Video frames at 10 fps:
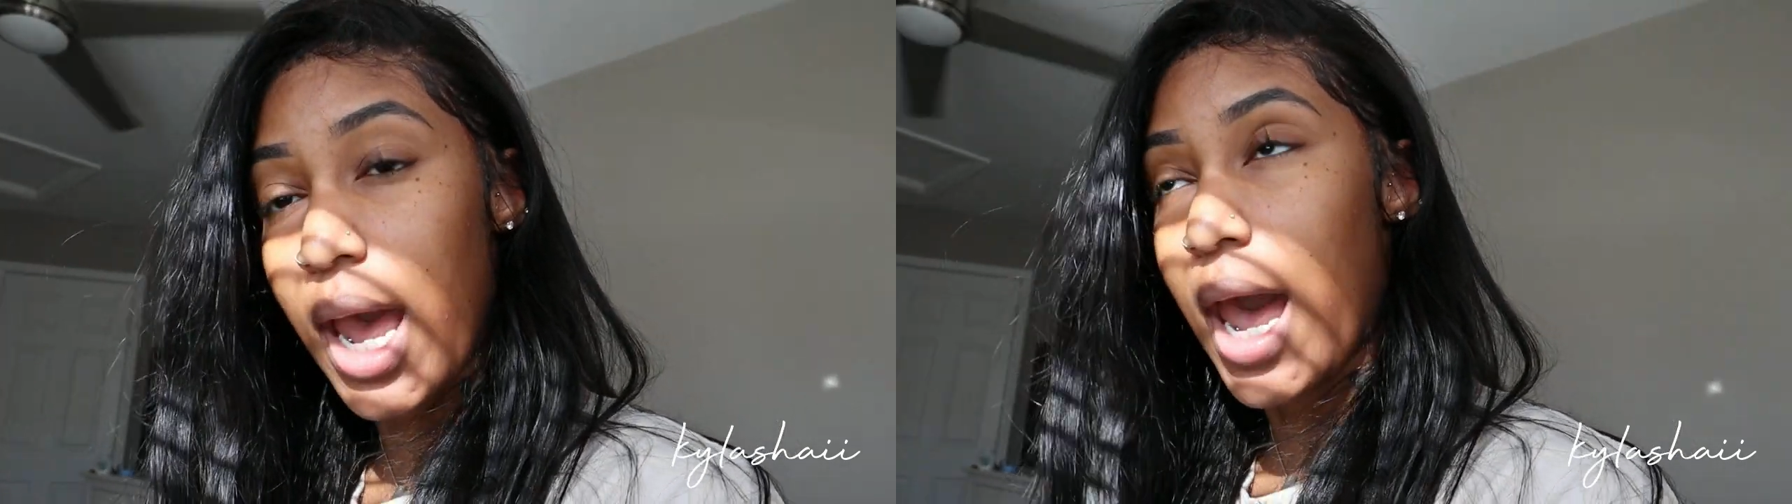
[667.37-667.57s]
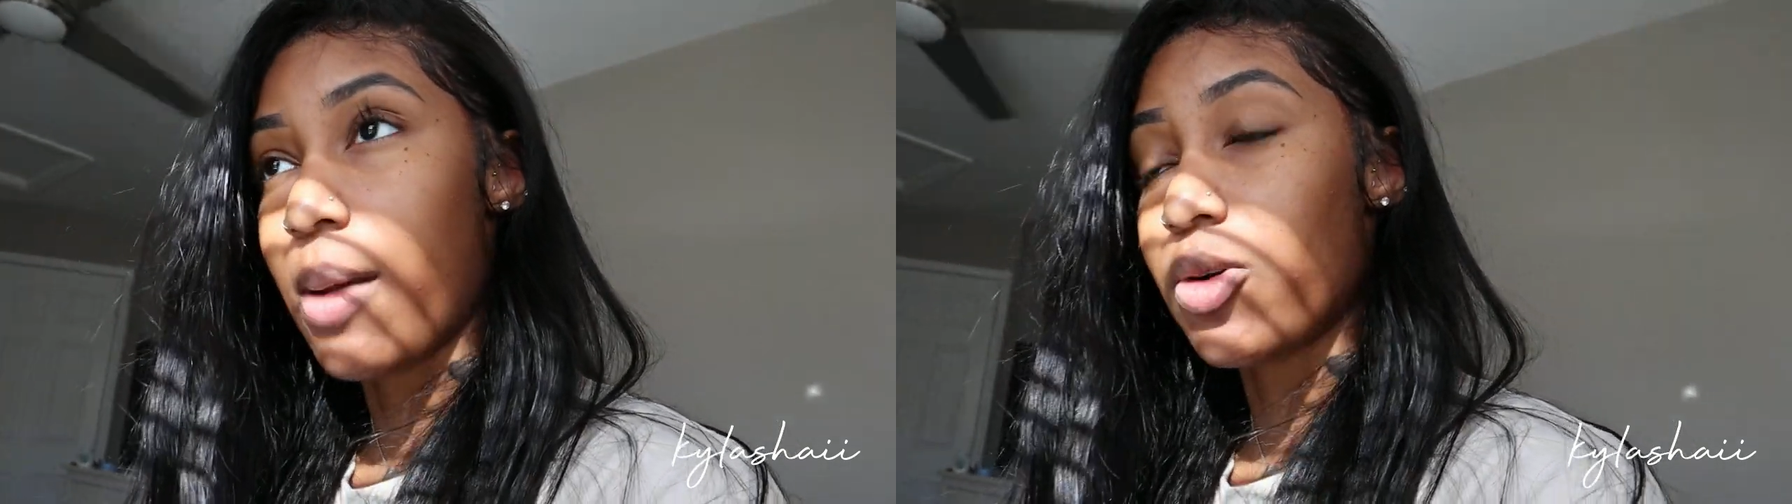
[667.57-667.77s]

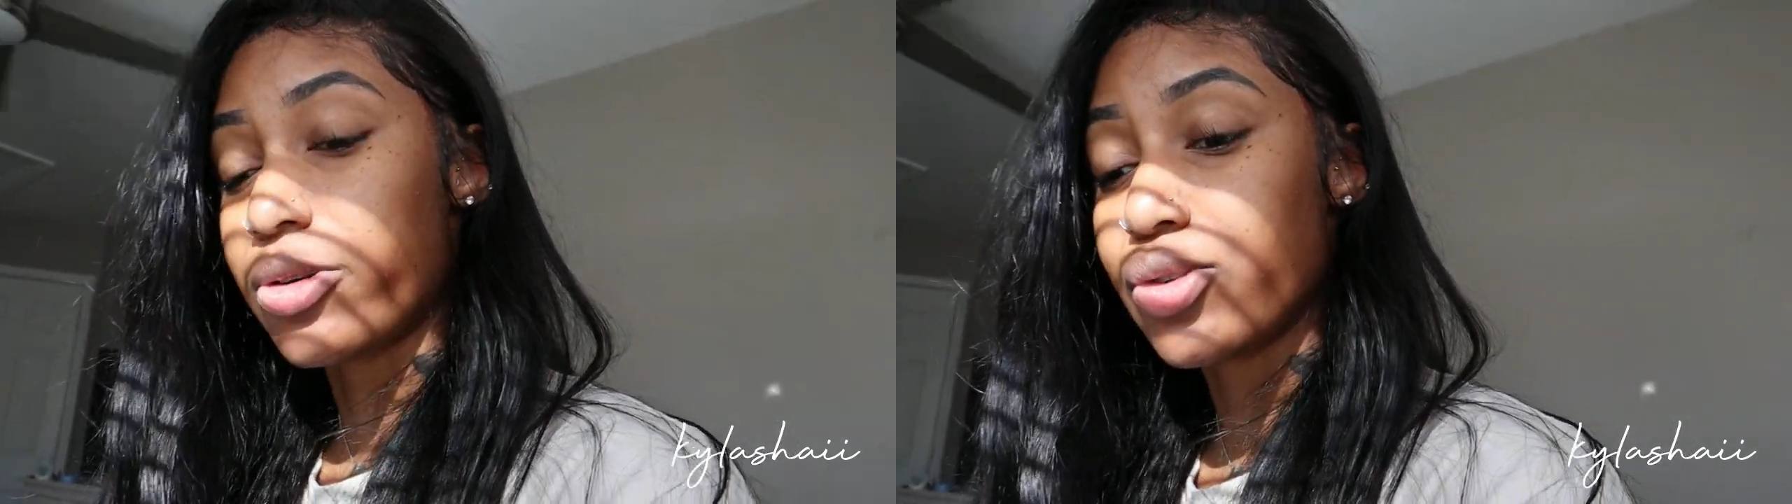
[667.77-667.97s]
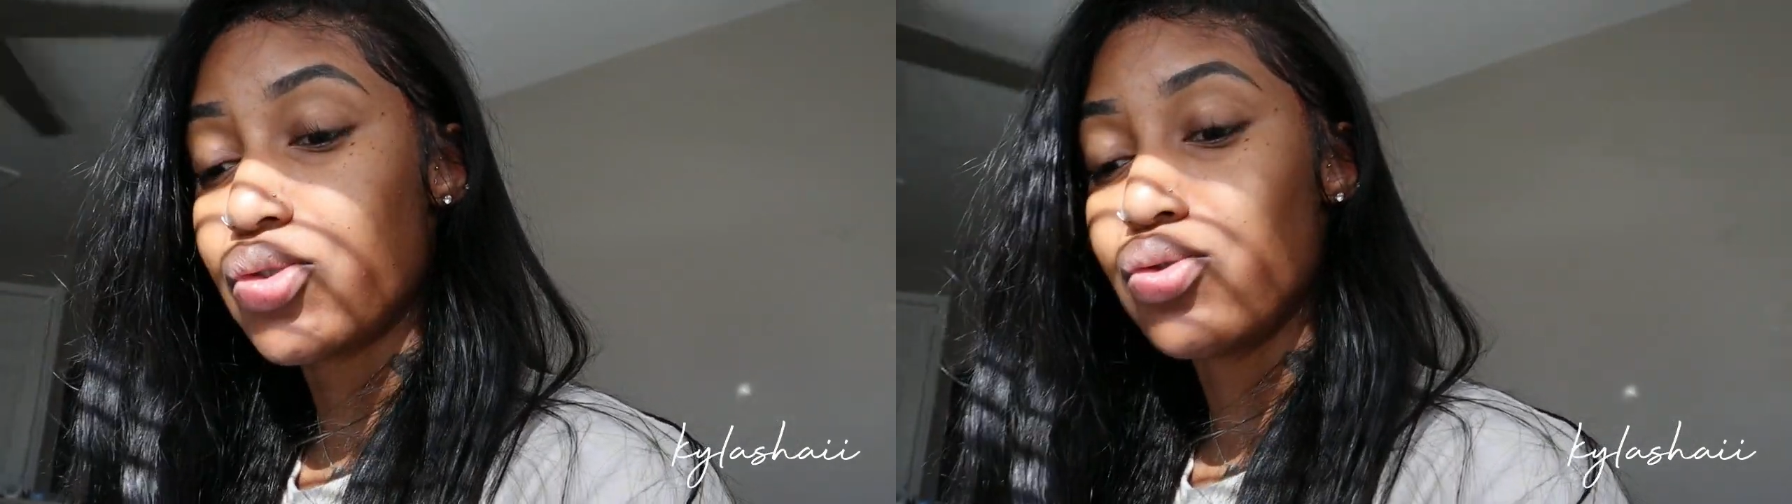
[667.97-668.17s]
that I'm
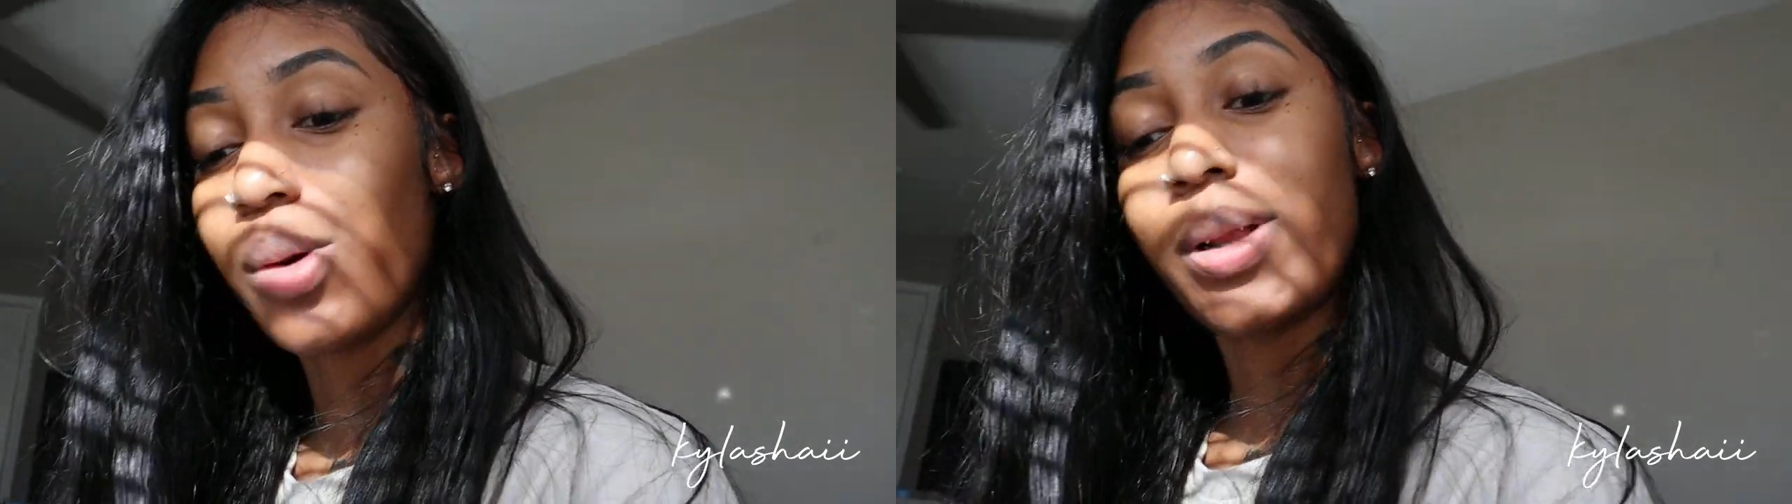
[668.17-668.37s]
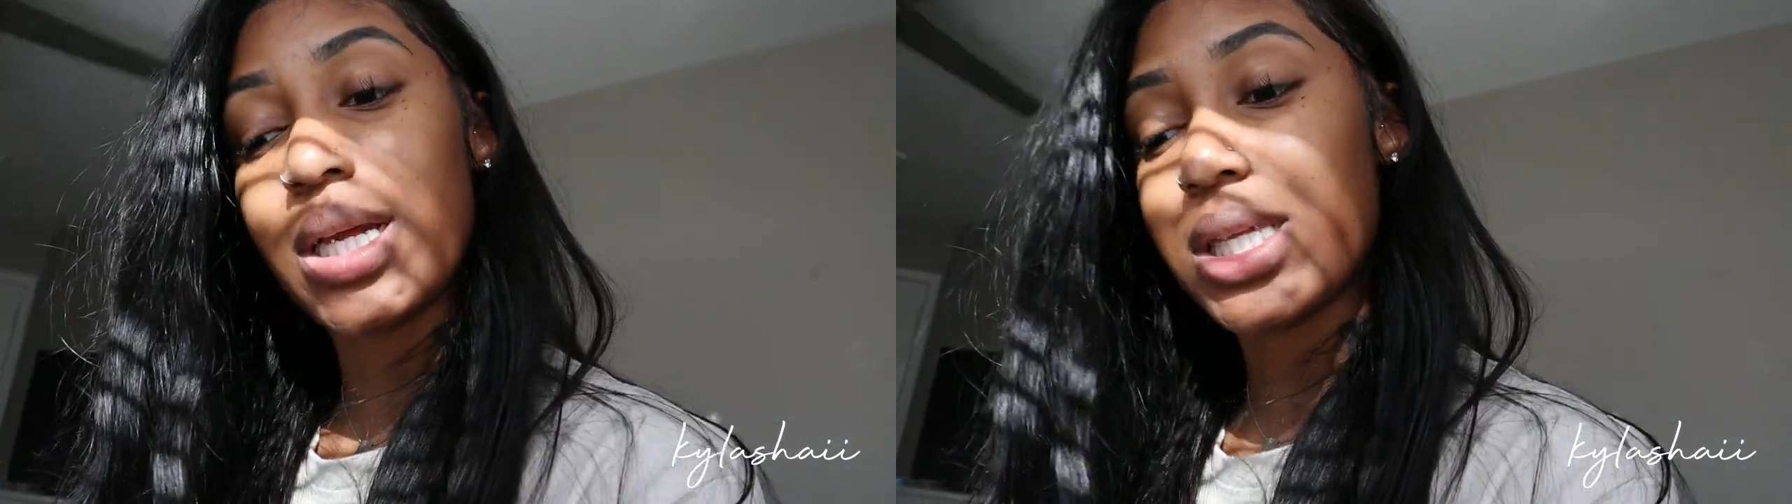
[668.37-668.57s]
going
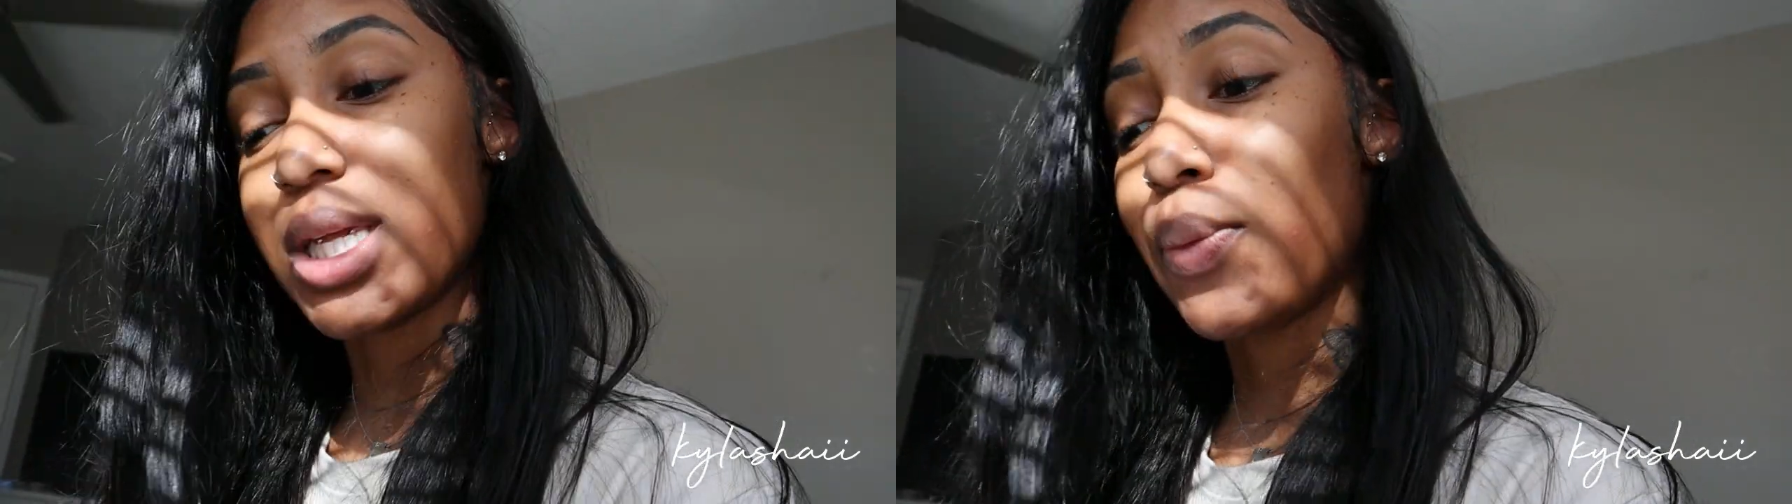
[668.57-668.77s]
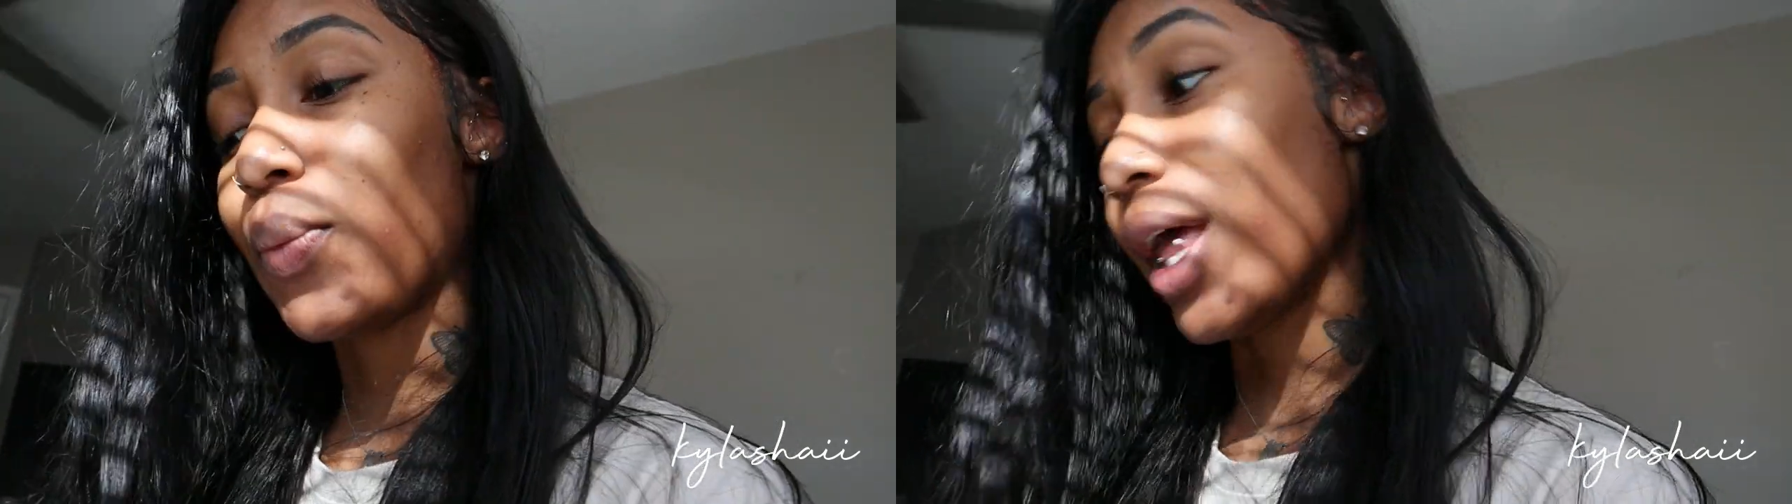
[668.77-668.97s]
to
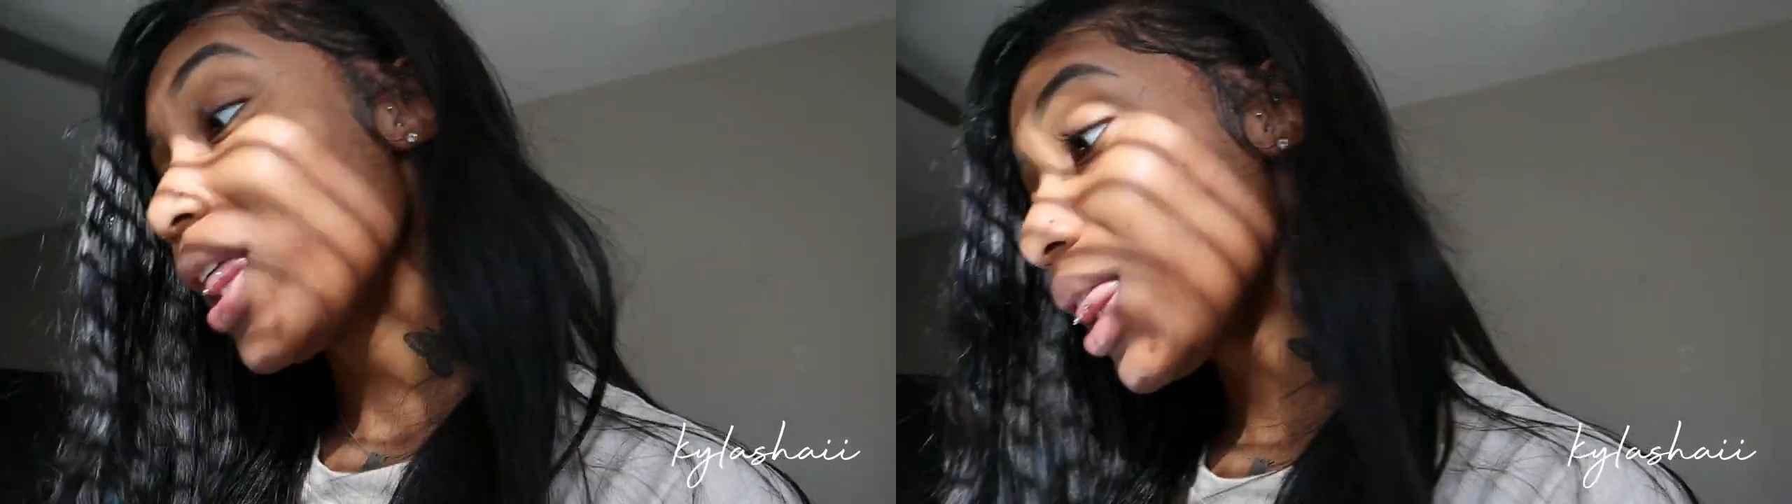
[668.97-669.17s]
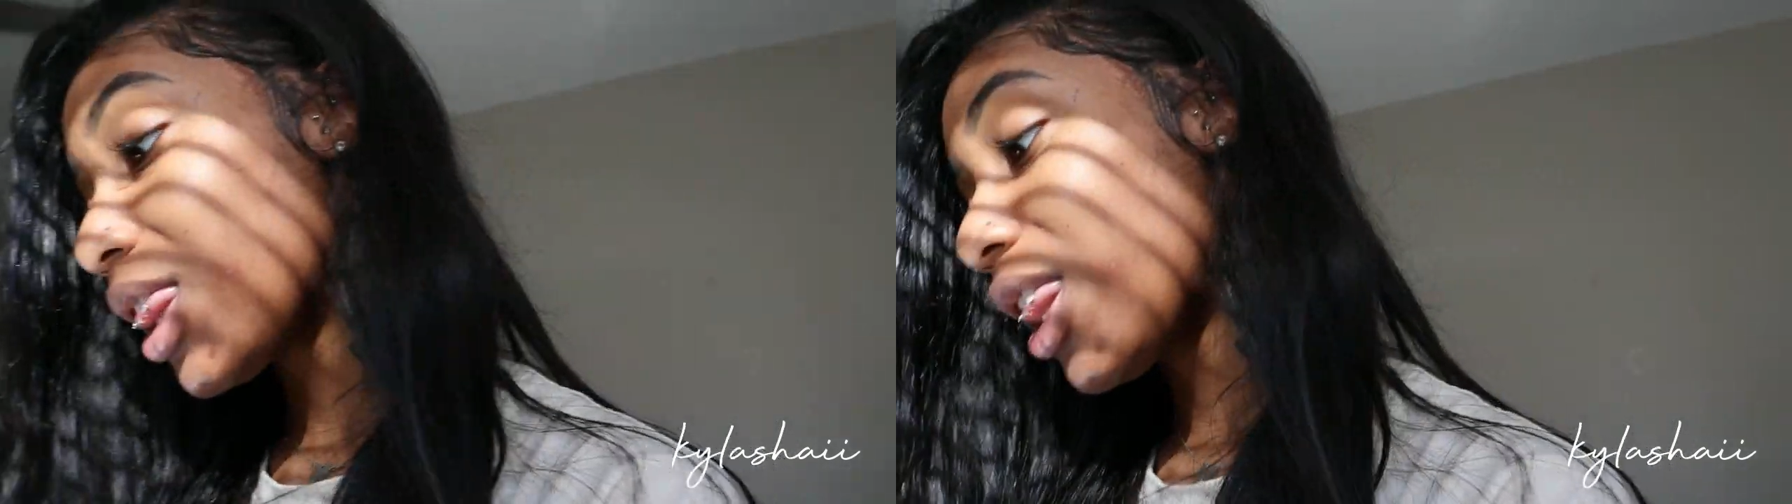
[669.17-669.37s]
replace it
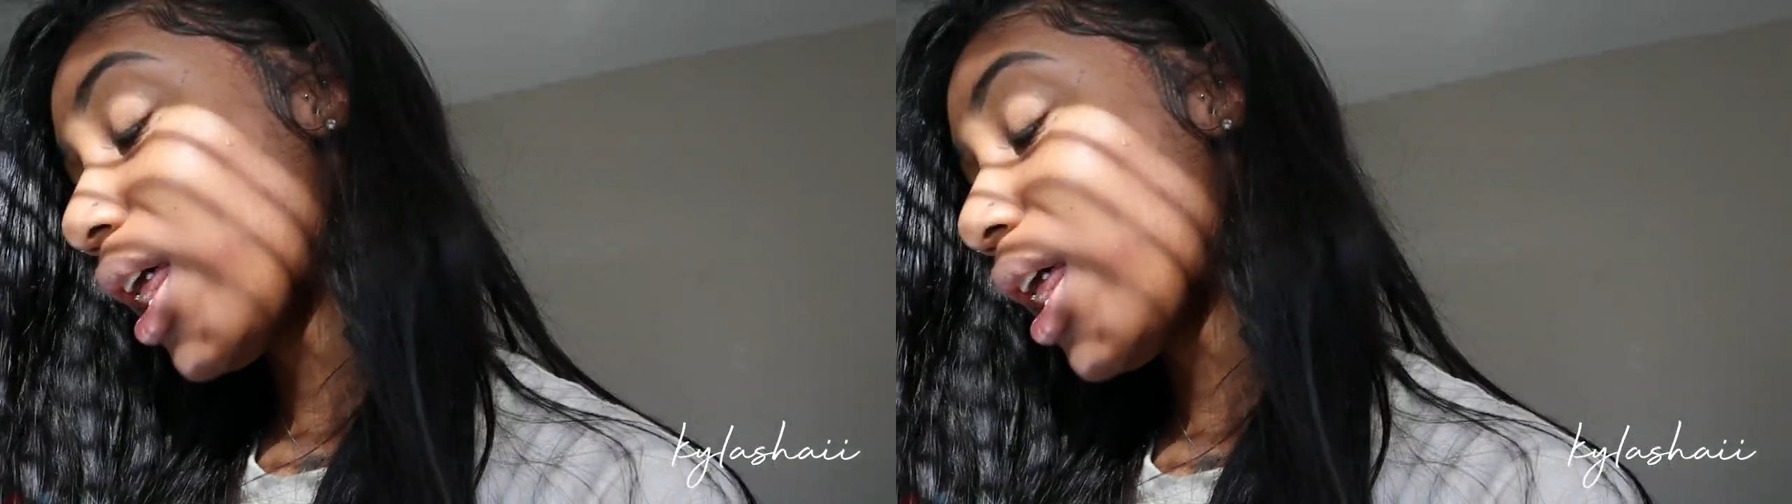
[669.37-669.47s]
with.